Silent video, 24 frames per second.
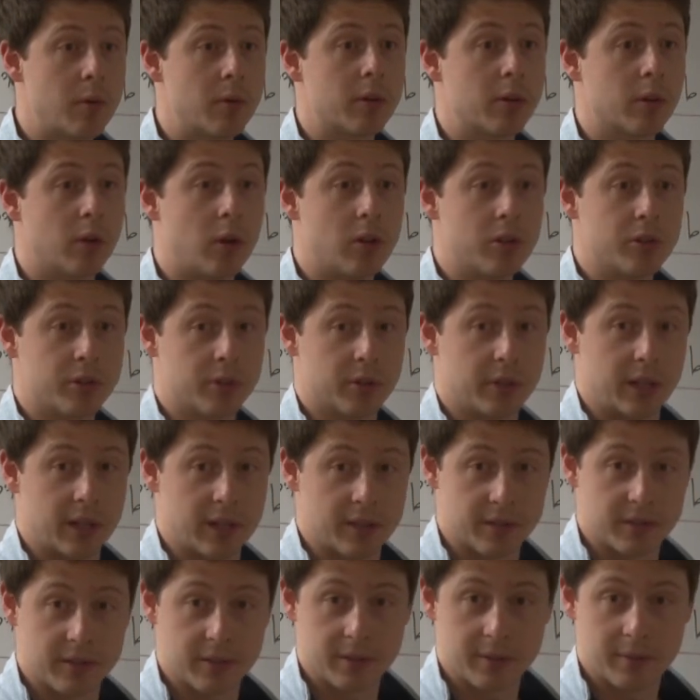one also
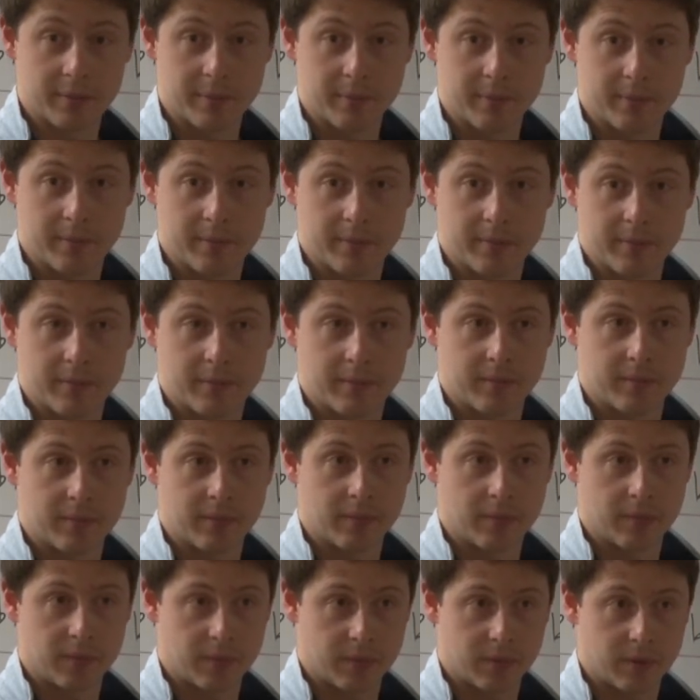does.
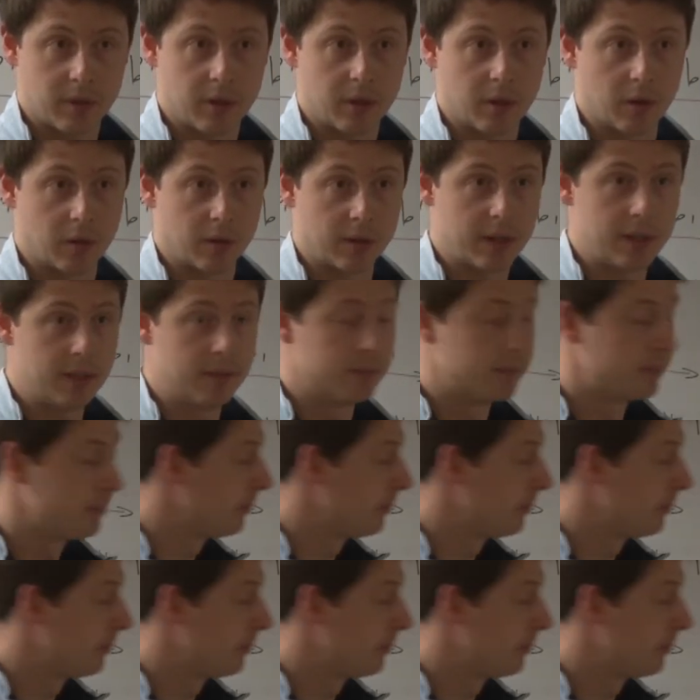Okay?